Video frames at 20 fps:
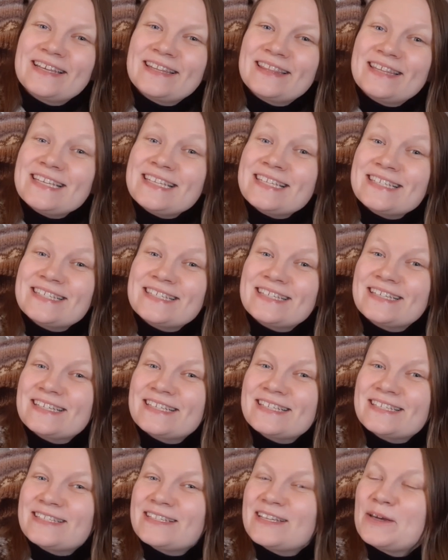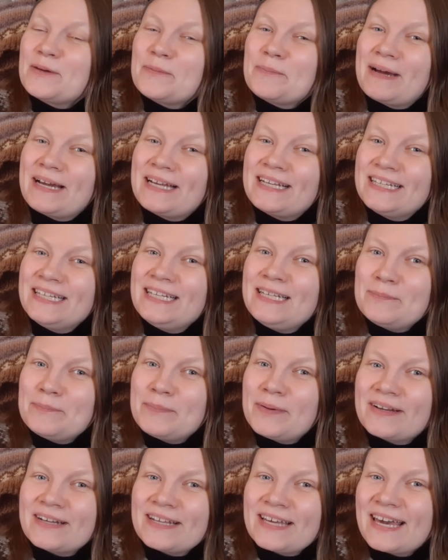this is my knitting
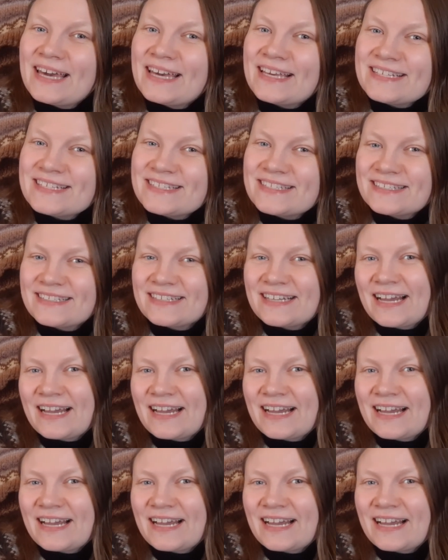podcast